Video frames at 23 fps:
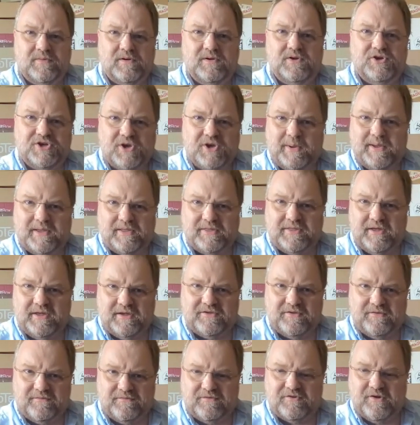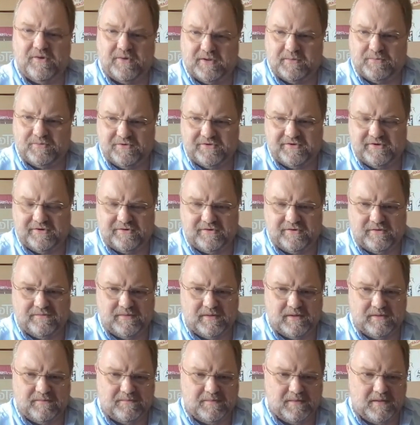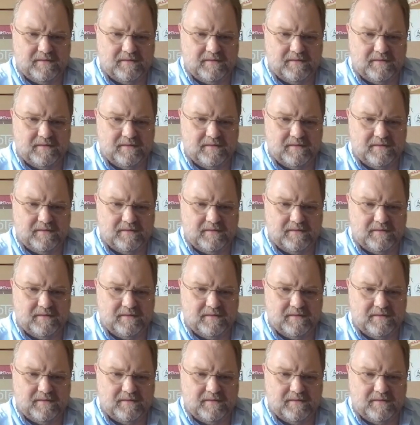showing the precision of the